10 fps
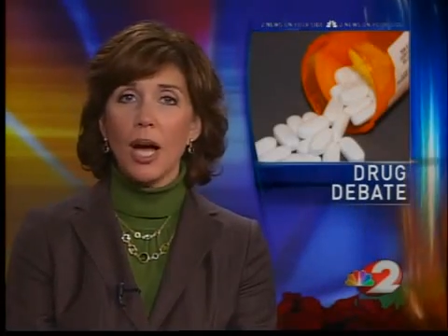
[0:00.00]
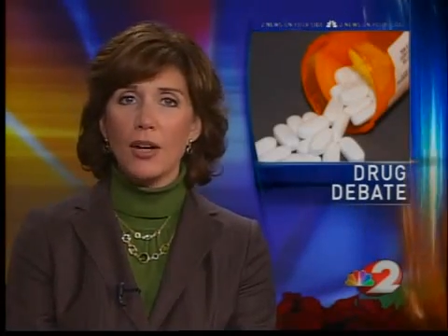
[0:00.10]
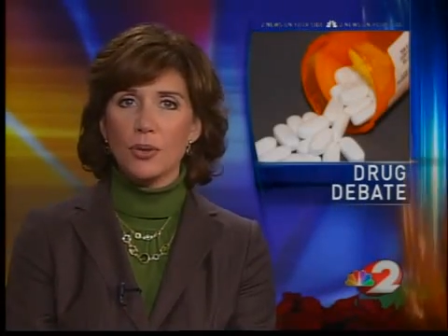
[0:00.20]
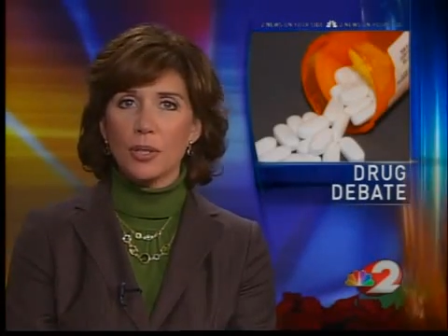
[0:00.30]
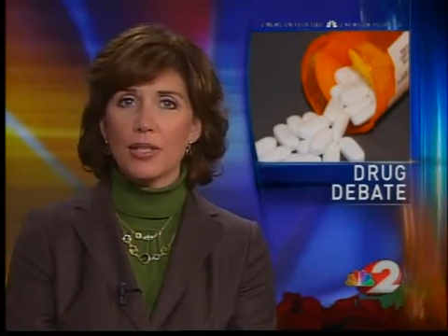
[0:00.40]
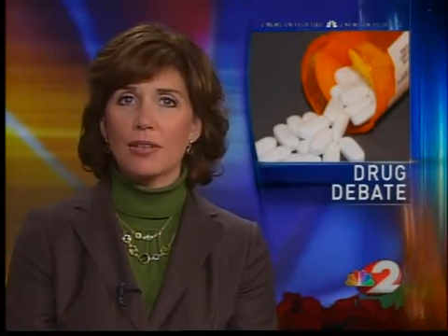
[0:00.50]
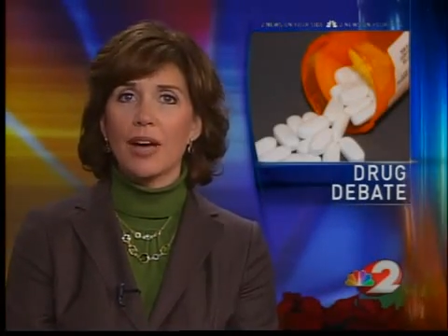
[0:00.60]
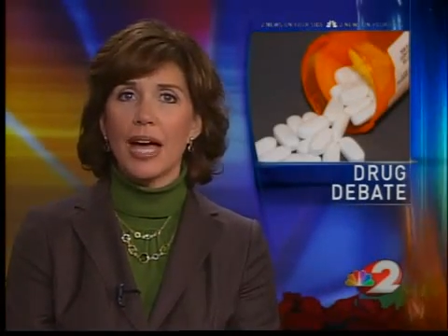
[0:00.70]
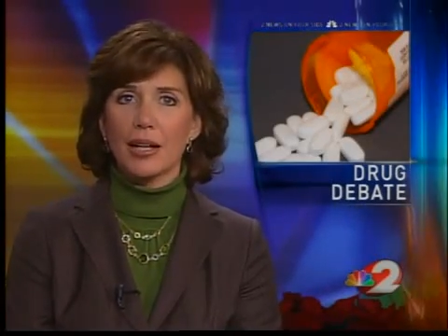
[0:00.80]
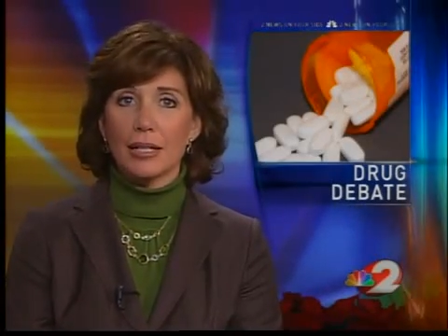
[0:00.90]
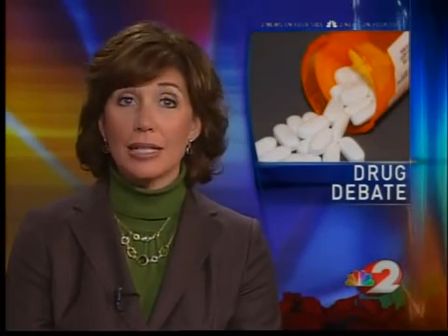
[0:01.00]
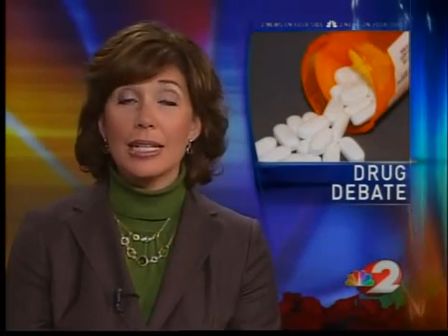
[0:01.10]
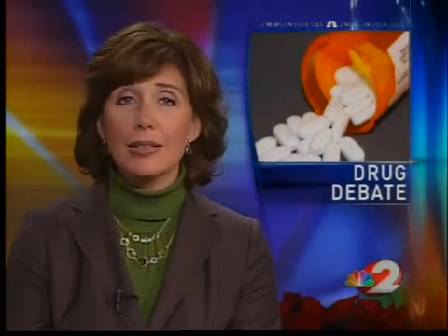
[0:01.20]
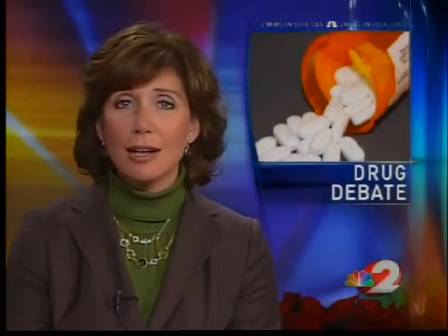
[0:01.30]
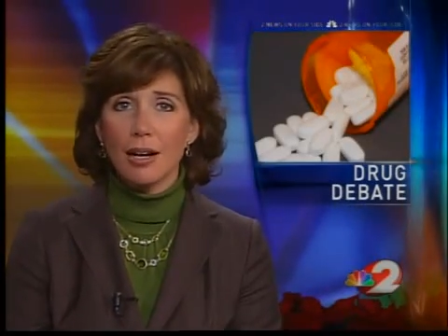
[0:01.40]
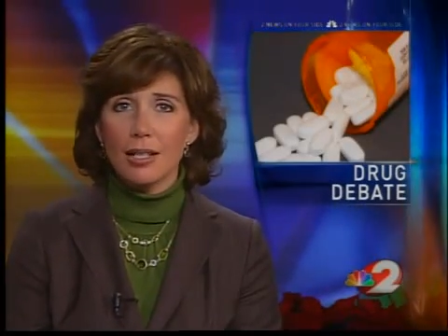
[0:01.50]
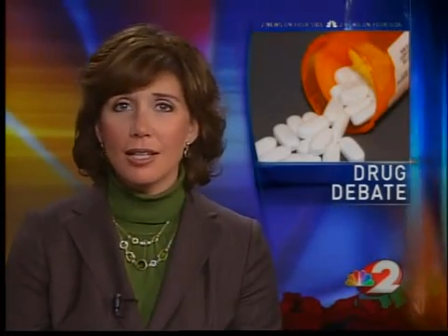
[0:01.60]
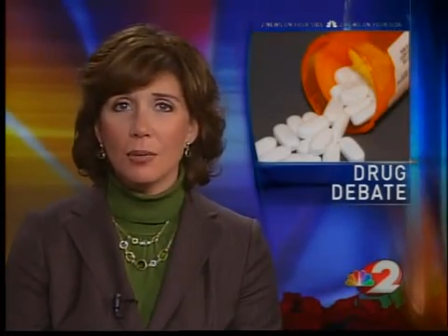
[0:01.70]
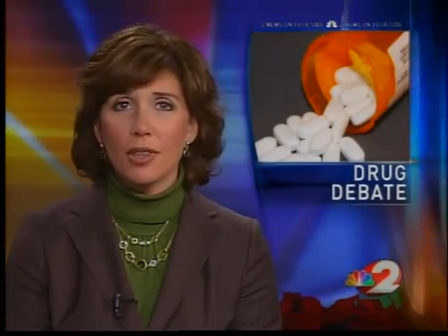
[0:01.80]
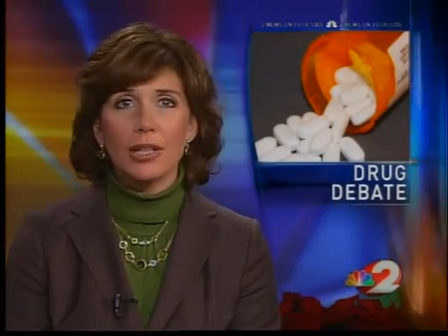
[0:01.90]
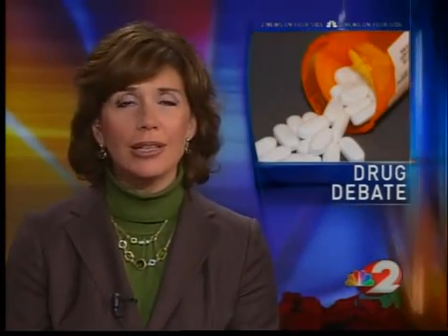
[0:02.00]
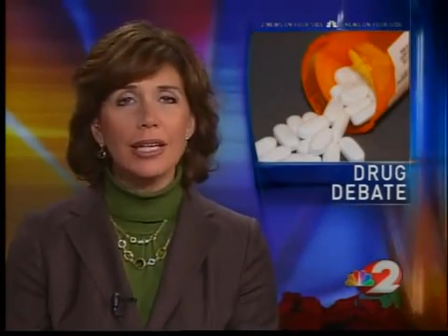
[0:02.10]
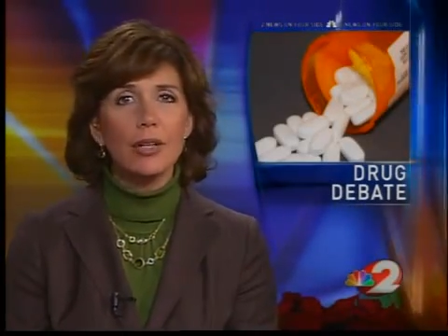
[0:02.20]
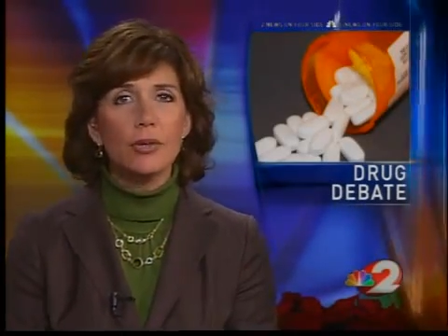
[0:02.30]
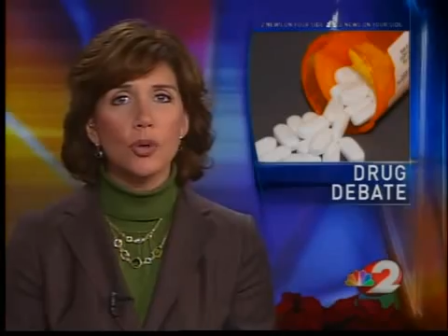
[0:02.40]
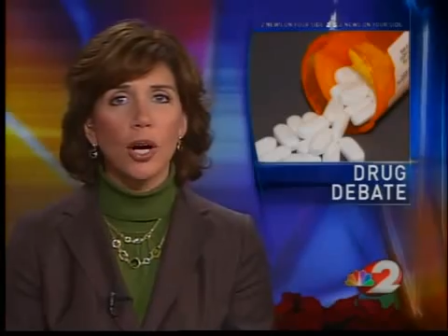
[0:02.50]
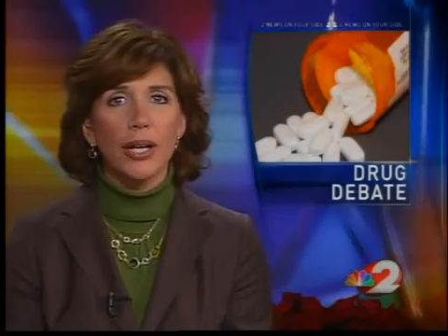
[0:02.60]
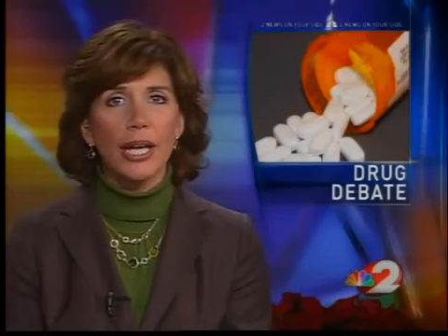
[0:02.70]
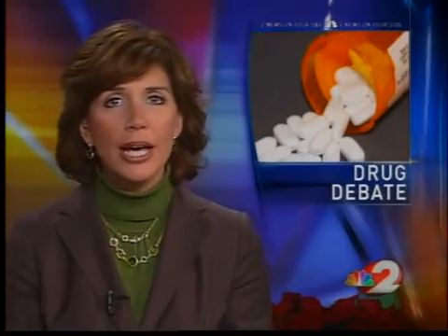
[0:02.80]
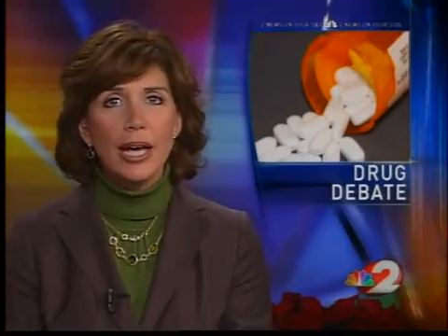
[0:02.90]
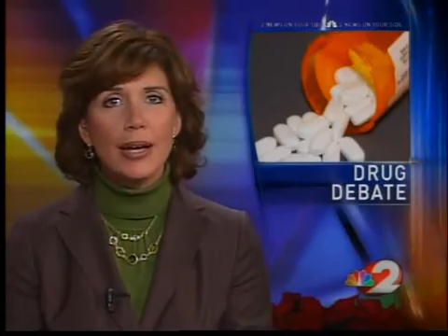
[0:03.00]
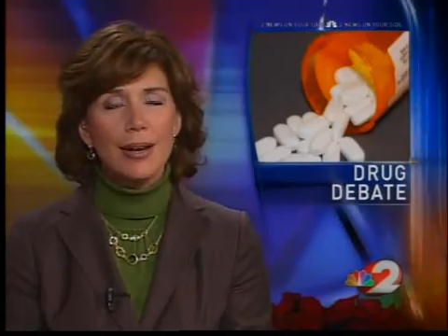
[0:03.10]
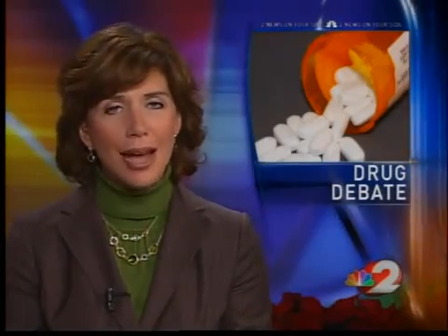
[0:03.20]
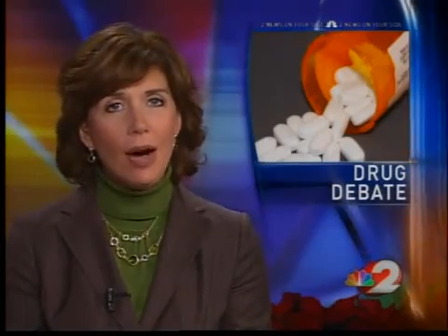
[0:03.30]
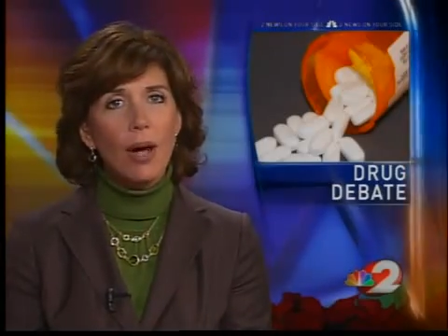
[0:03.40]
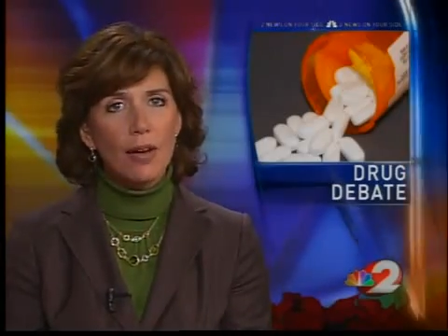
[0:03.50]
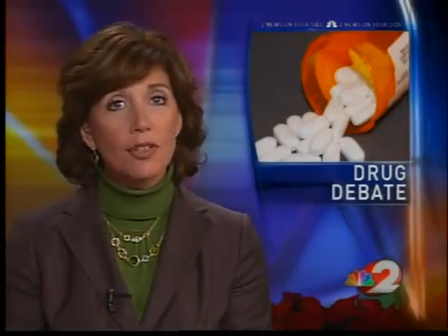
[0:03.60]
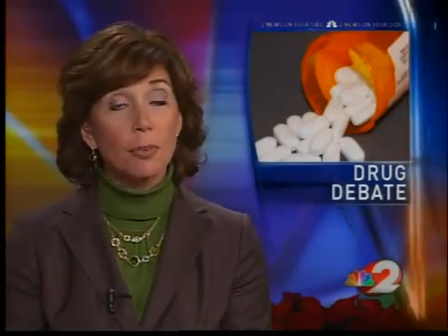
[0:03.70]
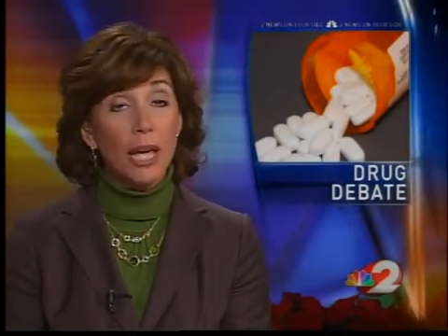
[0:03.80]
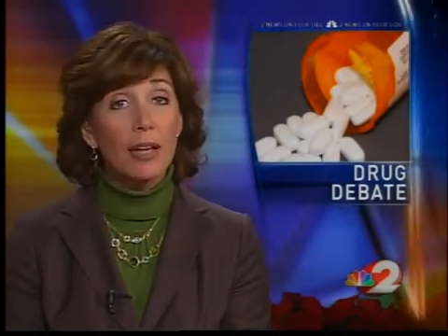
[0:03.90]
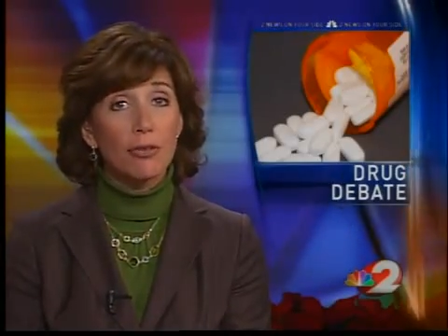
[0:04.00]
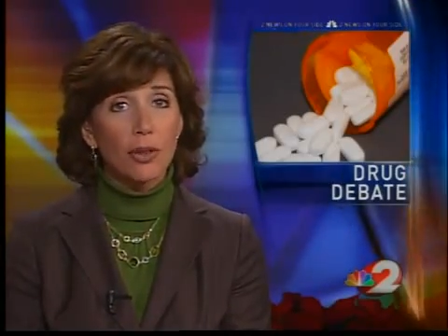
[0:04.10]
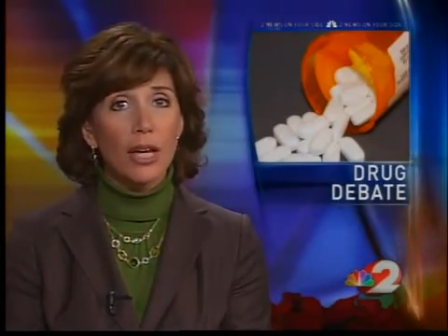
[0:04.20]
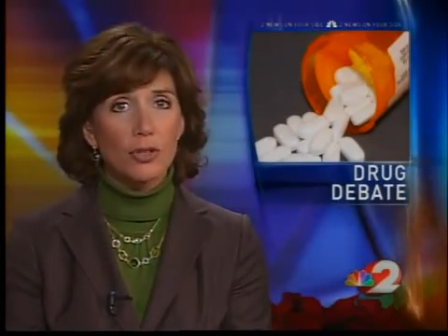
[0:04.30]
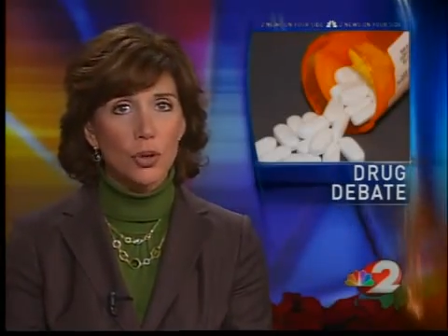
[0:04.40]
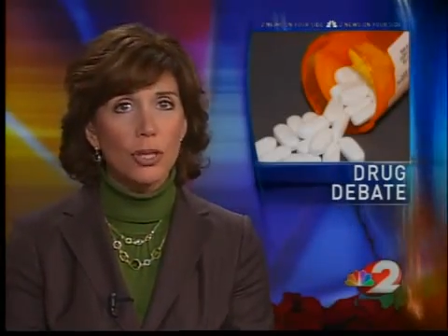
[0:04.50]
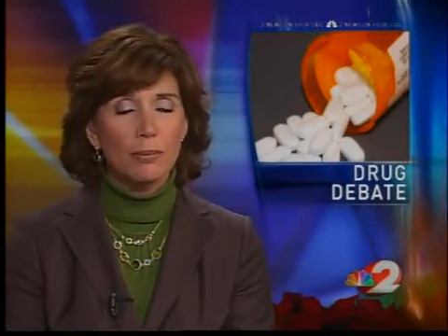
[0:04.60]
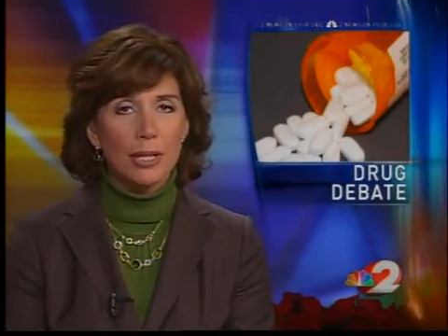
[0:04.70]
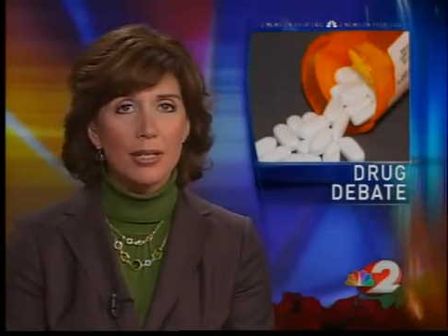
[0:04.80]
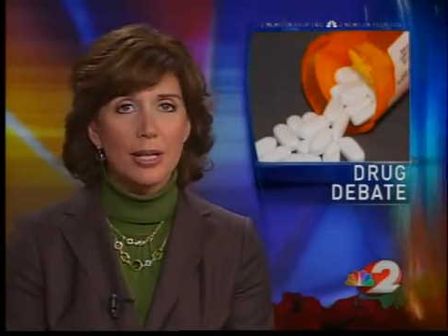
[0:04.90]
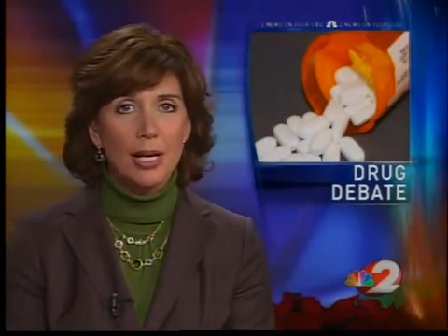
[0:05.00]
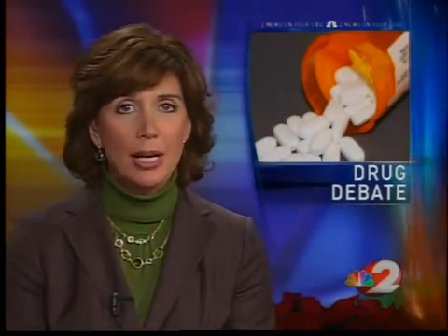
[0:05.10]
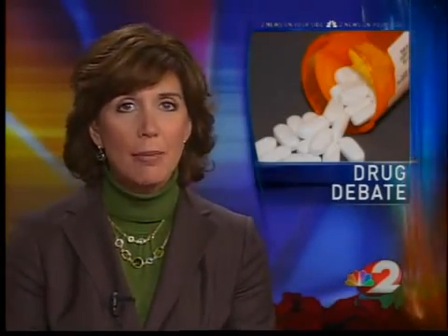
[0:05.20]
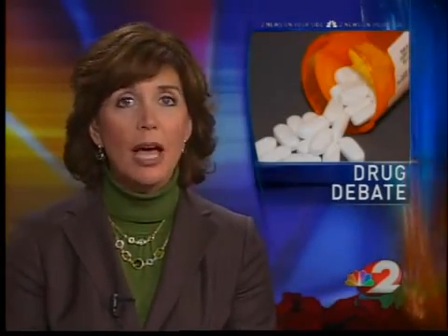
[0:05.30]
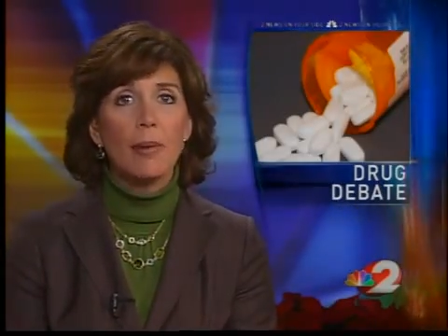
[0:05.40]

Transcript: Hundreds of addicts detoxing with a legal drug now have to pay for that treatment. Pam